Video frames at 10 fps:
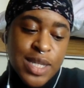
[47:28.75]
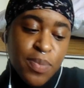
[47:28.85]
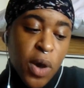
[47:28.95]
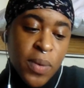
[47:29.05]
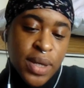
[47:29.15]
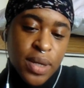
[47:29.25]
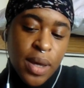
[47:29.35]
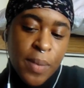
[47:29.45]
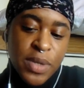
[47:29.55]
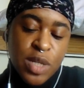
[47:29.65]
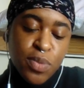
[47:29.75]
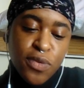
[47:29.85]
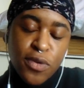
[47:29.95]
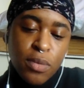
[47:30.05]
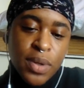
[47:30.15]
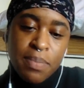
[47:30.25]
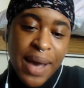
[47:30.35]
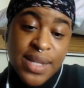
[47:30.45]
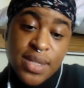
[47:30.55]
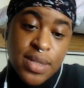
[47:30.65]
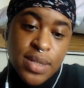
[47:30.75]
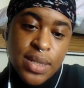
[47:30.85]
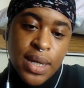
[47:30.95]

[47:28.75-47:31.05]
poet, as a performer, mattered.